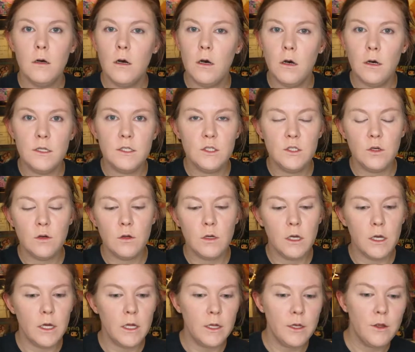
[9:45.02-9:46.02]
Oh, it's so
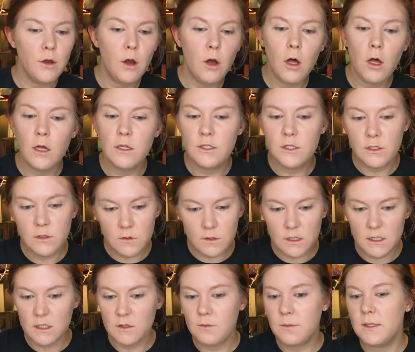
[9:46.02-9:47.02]
good, y'all. It's so
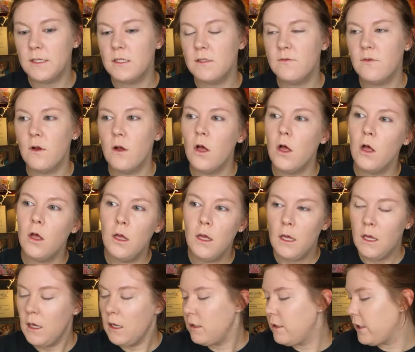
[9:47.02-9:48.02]
suspenseful.
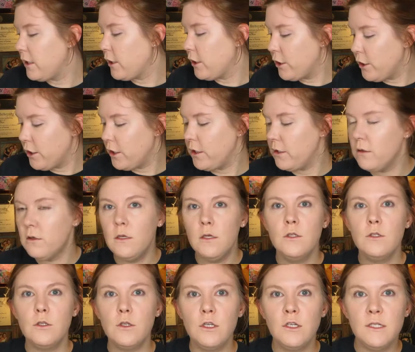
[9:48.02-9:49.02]
I'm like, good.
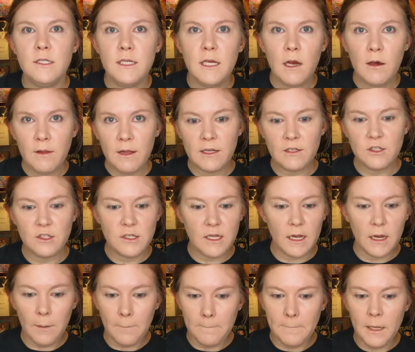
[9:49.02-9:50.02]
So do you see how that just
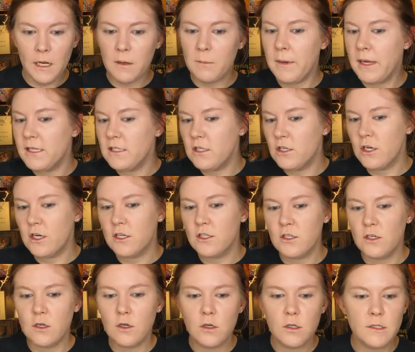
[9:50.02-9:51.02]
like minimized the dark
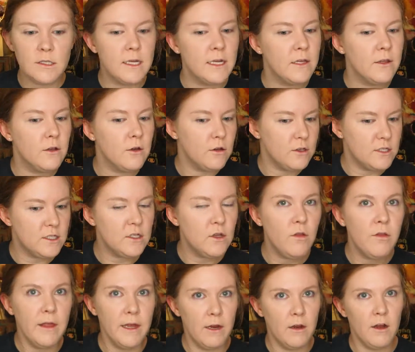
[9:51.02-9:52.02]
circles? Like they're
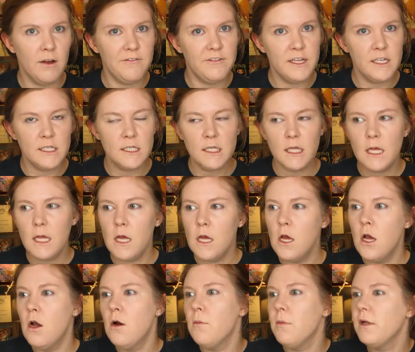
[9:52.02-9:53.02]
still there, obviously,
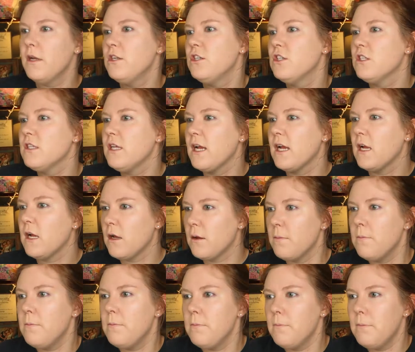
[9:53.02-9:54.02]
but it just like
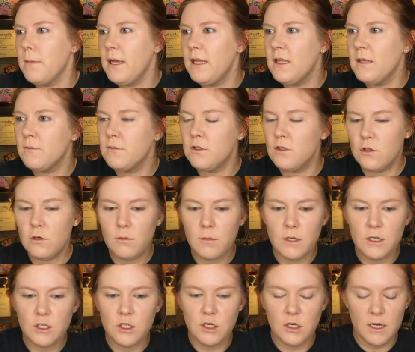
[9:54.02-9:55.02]
made them so
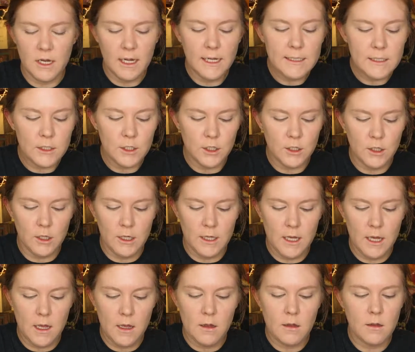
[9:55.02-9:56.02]
much nicer
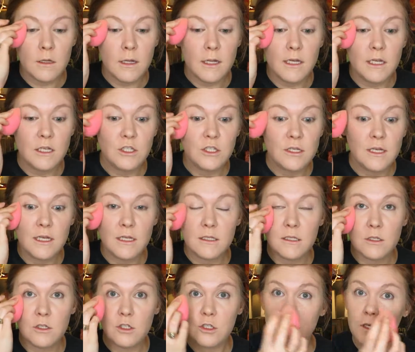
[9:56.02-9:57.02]
looking. I just get
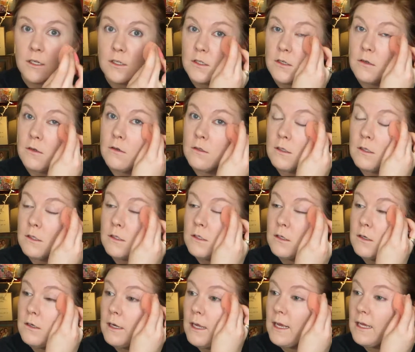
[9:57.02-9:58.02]
such dark circles on
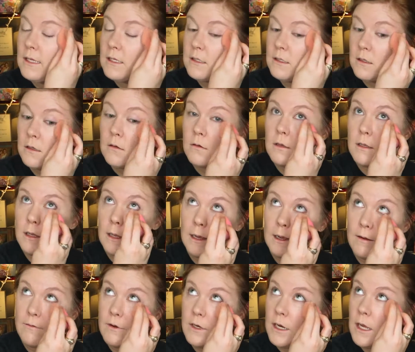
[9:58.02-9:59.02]
certain days, well,
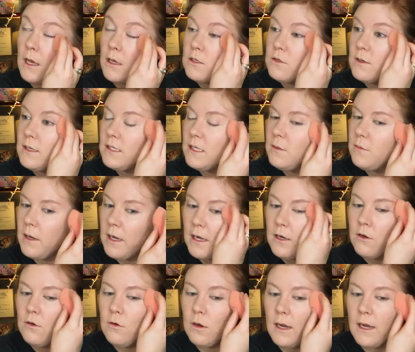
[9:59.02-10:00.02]
like every day. So I did buy a
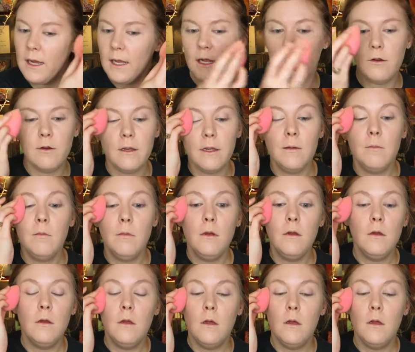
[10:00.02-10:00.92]
new eye cream.